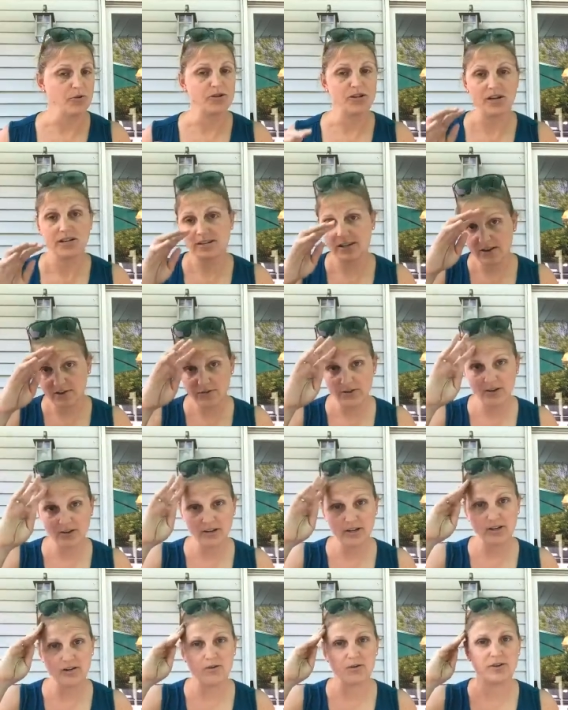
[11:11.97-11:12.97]
which I
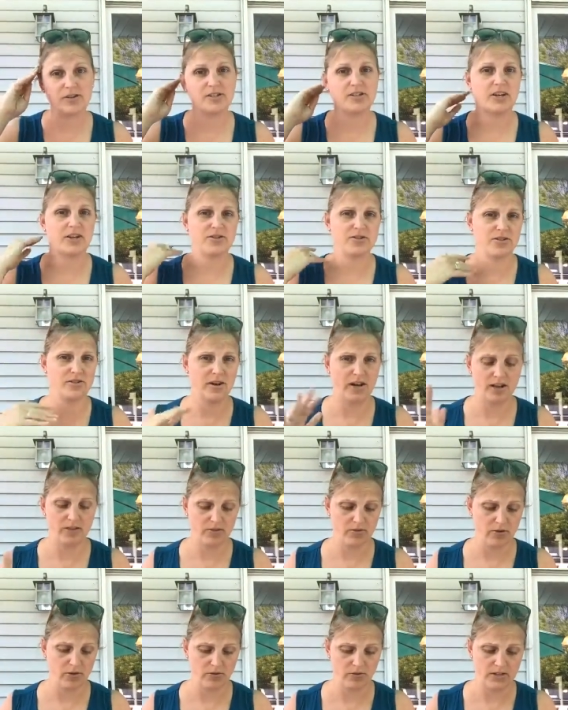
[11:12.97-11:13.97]
definitely noticed yesterday
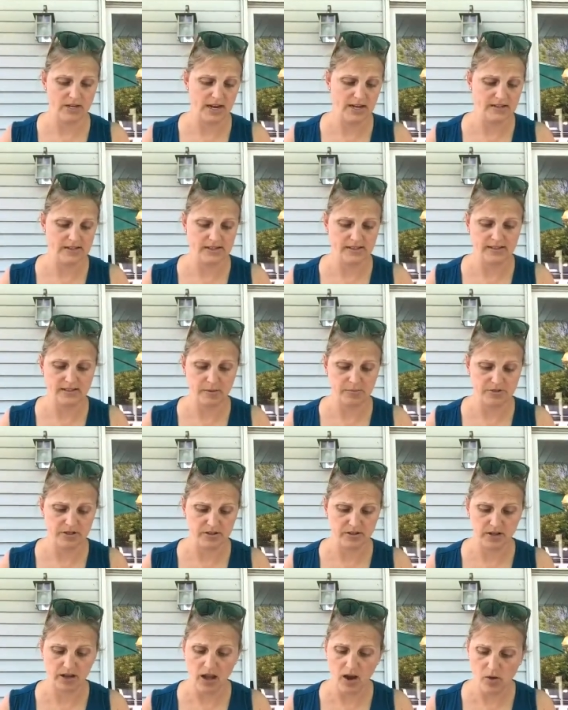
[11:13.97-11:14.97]
throughout the day as he slept
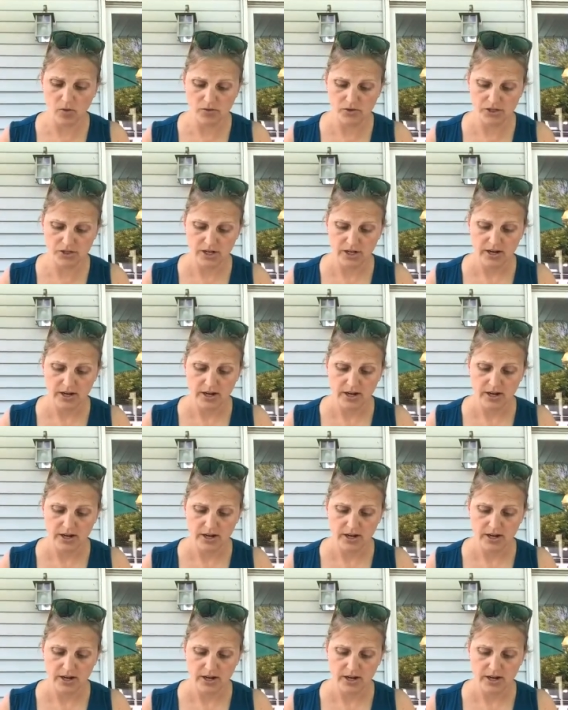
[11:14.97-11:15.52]
on the couch.